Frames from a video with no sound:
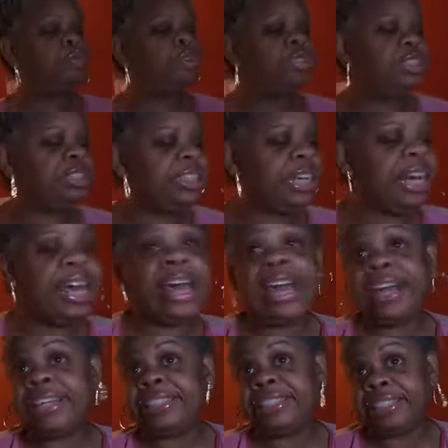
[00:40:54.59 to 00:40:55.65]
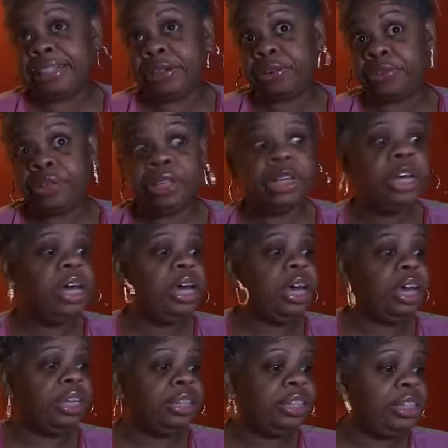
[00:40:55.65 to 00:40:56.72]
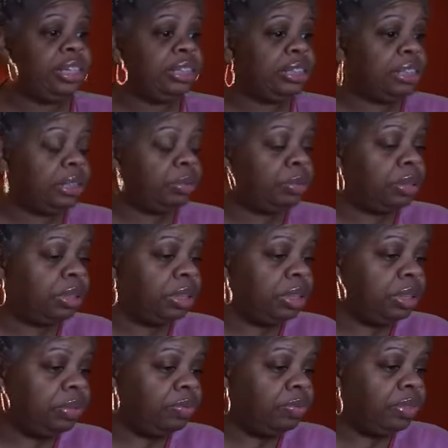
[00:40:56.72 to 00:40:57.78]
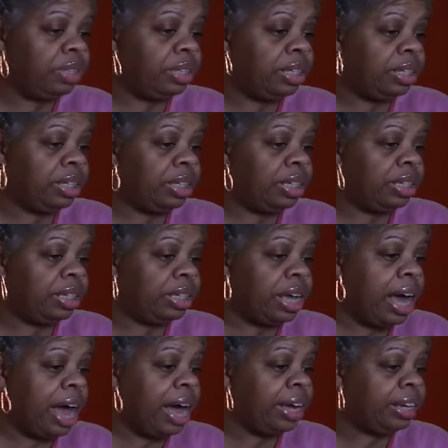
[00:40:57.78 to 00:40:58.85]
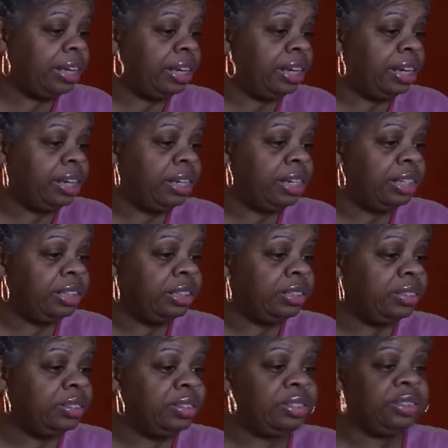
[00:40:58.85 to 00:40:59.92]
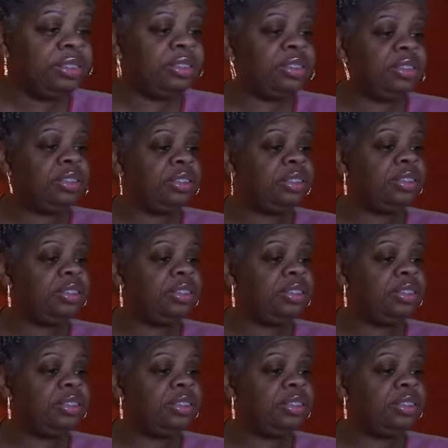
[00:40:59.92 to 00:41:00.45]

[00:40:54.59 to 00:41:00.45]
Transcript: I thought you were supposed to say, hey, Siri, and then something. Hi, Keita.